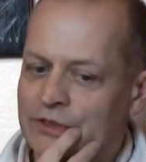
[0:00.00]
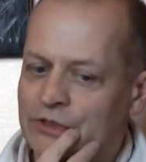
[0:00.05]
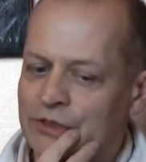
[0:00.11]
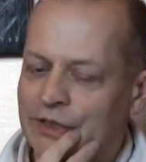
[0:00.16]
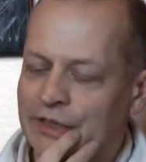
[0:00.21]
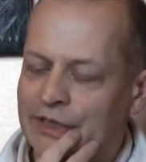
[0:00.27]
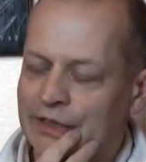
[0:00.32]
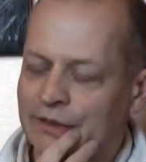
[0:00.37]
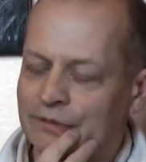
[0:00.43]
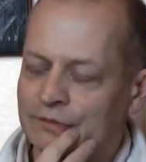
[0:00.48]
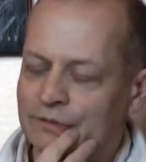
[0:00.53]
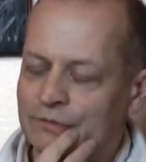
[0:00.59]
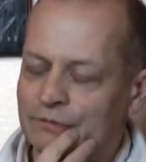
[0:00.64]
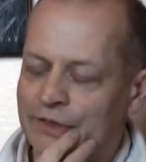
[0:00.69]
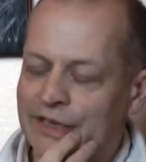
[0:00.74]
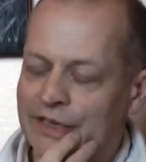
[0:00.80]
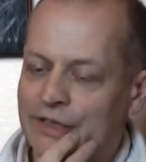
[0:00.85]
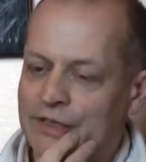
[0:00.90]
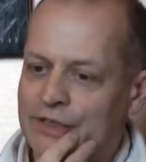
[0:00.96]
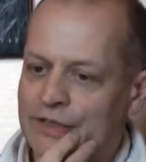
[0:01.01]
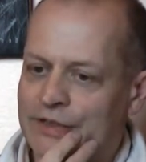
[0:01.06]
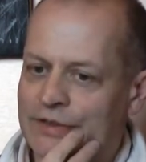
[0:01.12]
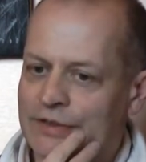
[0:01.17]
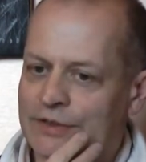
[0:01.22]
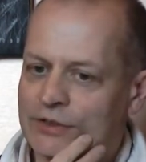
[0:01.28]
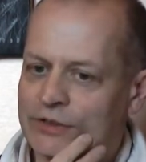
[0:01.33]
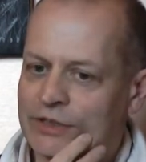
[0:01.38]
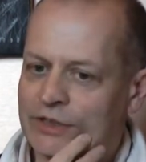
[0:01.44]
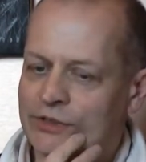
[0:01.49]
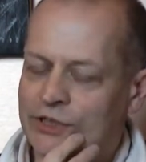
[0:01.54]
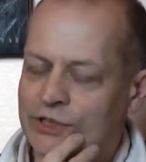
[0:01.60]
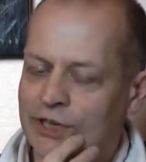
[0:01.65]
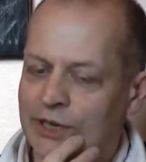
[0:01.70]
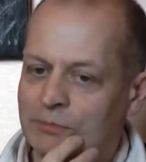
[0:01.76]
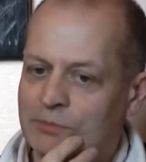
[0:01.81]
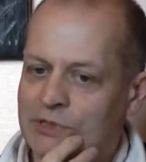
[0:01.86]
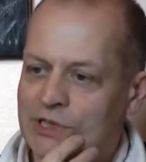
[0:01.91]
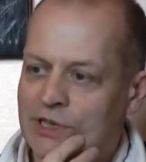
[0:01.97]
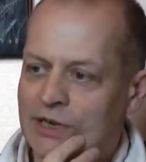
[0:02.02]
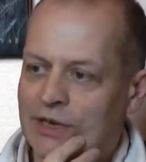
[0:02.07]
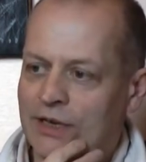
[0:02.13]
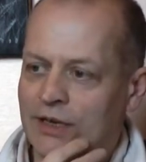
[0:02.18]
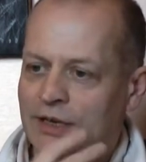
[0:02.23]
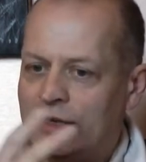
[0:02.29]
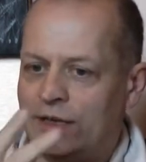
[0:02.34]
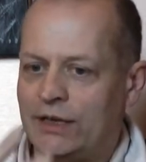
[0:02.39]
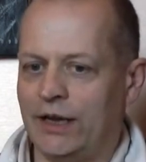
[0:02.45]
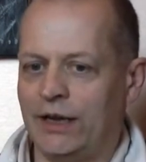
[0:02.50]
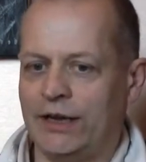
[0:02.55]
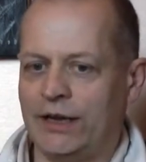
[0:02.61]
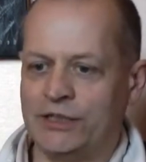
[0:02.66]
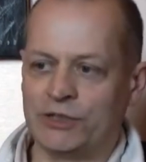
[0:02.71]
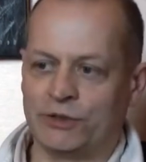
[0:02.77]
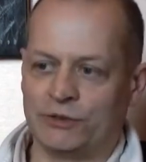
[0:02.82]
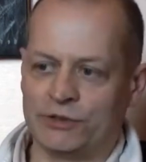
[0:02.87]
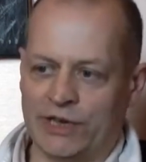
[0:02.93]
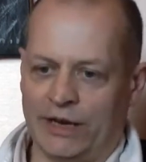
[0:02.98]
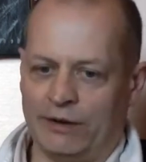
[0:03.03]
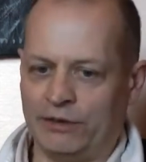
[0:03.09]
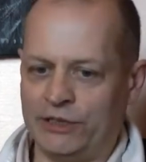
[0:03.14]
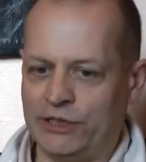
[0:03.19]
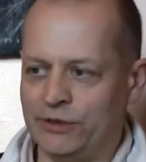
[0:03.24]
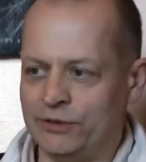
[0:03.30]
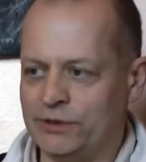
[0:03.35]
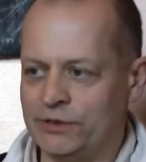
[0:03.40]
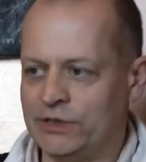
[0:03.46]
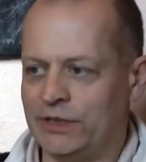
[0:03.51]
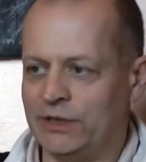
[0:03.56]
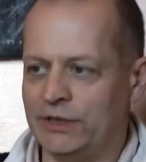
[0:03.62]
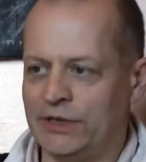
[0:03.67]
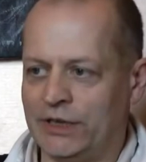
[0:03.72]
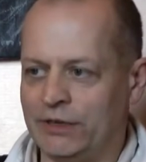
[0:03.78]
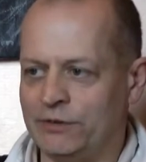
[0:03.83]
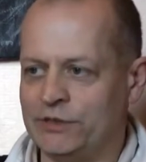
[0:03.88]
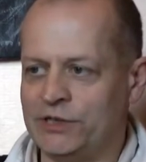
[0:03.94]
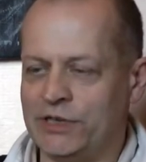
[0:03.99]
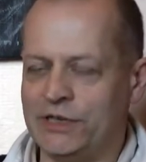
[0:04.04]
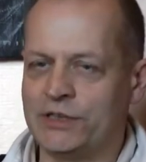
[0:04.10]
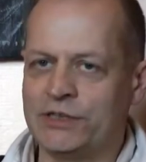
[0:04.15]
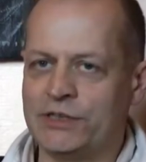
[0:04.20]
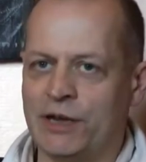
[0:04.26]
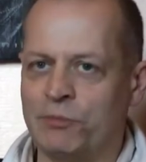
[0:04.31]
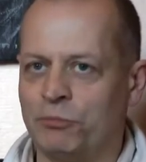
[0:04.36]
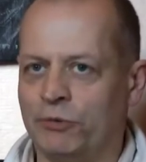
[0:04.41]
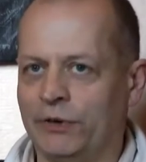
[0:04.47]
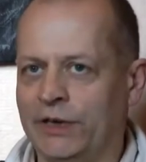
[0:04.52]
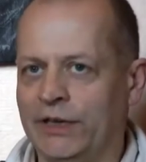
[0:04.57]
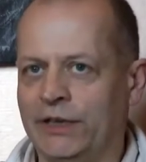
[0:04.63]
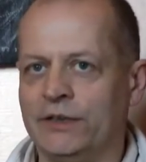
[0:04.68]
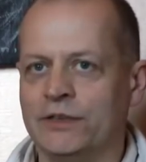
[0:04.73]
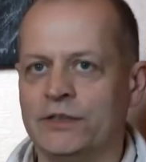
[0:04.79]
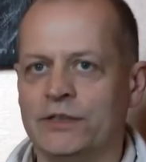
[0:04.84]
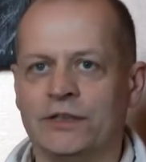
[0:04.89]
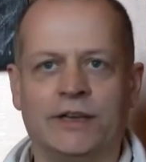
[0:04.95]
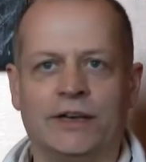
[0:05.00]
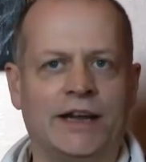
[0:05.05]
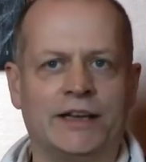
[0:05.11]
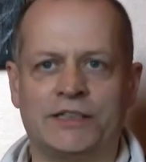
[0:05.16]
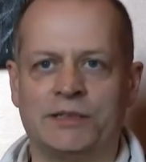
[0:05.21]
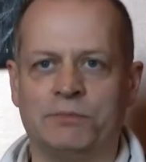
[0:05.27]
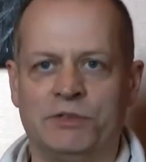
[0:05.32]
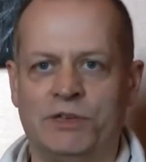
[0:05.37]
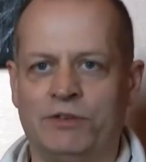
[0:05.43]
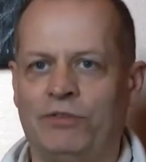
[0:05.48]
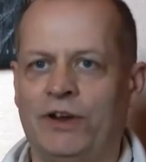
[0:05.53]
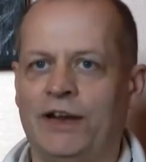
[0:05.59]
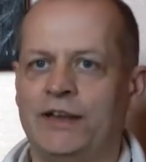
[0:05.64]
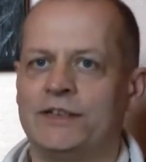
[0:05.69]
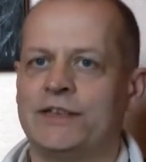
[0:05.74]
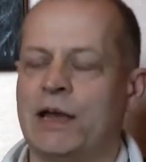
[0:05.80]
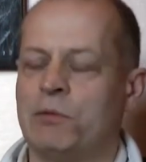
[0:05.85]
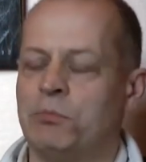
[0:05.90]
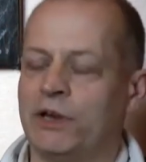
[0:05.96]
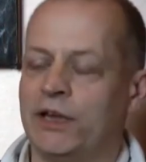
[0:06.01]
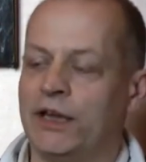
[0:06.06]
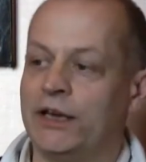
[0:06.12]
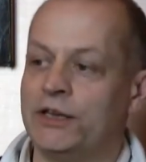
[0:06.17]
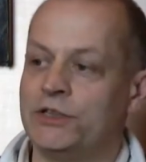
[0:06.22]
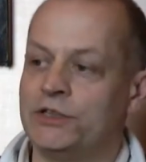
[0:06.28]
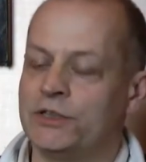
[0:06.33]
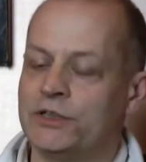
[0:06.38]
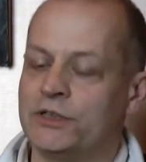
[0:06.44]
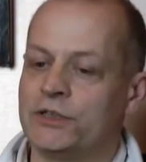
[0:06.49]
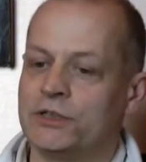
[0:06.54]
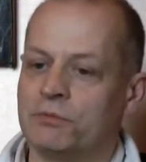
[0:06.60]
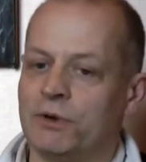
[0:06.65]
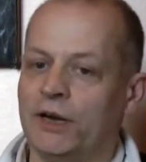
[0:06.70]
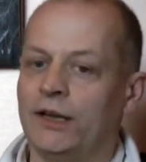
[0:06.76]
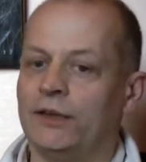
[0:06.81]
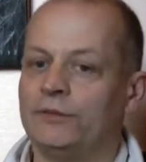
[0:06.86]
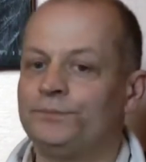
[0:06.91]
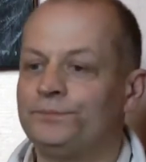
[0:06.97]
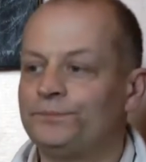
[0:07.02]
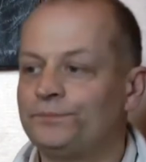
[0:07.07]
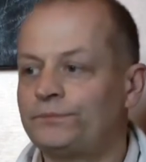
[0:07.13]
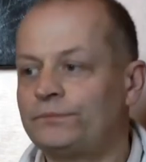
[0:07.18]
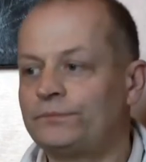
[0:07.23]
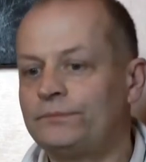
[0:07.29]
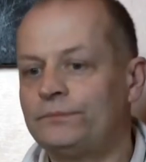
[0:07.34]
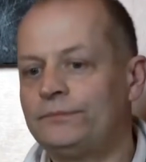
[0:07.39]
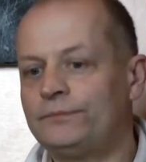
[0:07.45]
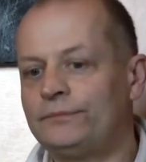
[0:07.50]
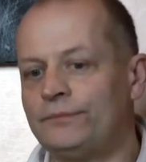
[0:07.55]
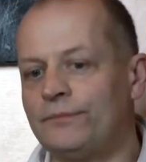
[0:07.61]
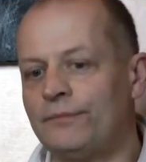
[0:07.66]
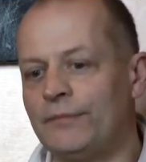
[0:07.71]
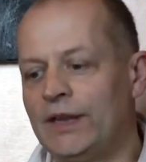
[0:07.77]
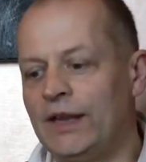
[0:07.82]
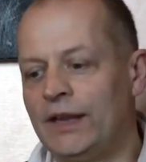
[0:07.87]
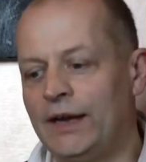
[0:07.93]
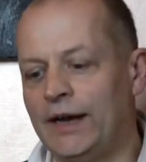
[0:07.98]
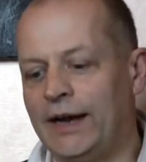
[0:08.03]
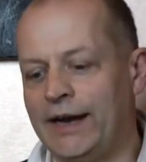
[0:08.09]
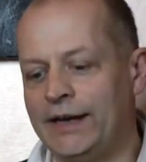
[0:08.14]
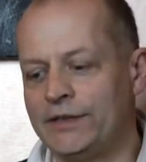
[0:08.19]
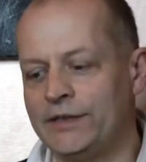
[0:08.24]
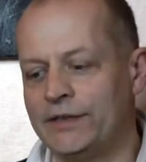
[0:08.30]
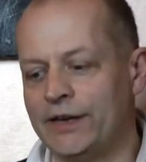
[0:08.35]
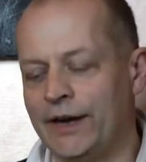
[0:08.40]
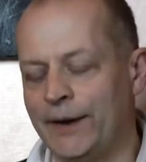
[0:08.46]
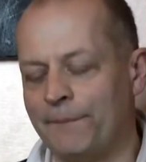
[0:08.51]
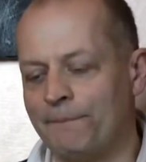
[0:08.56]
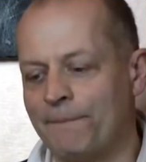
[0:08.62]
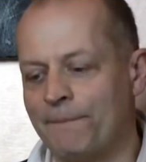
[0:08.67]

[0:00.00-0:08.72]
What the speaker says: drilling rigs and drill ships. It's also they're used in submarines, and has some defense applications as well. And